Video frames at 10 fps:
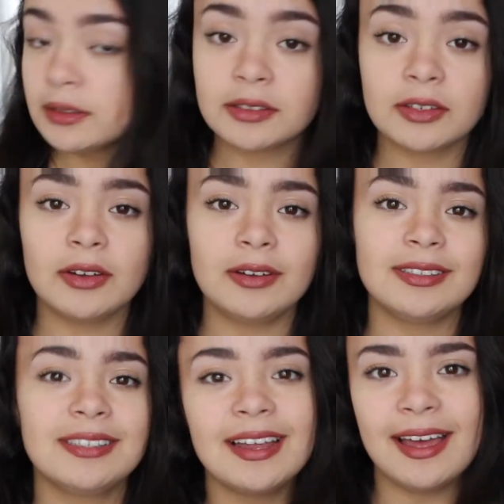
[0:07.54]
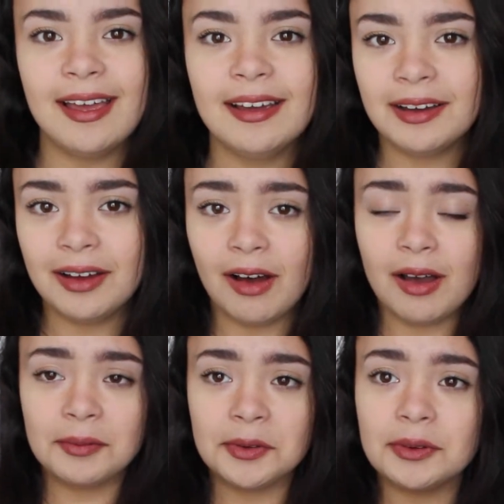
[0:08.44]
So today
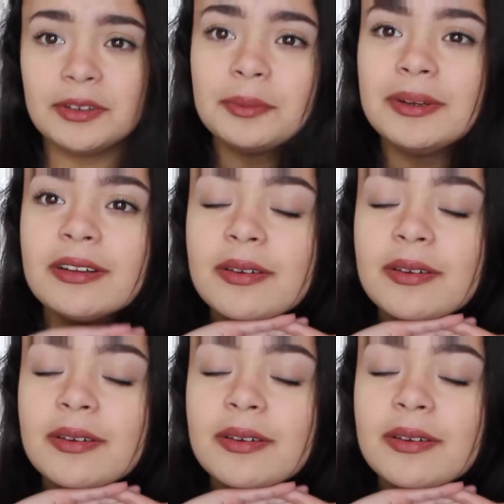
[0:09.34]
I'm going to be